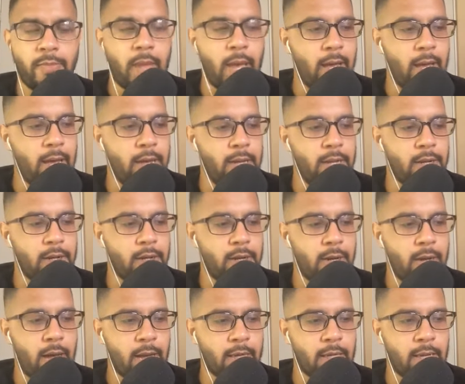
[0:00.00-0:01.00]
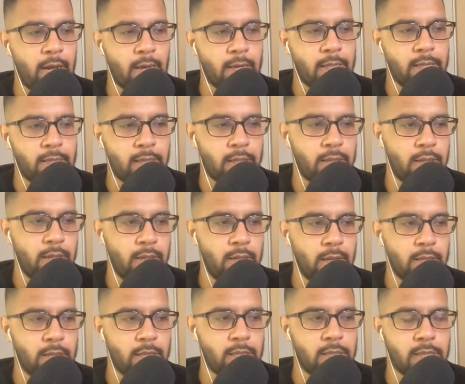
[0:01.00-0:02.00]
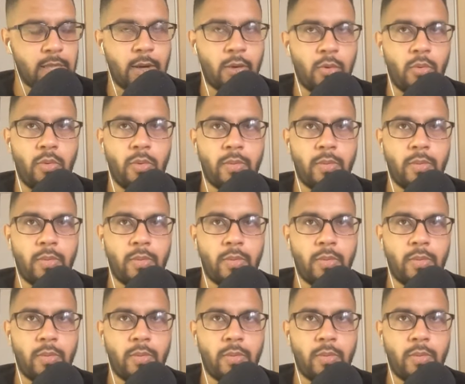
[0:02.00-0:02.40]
And I can tell you like this, like,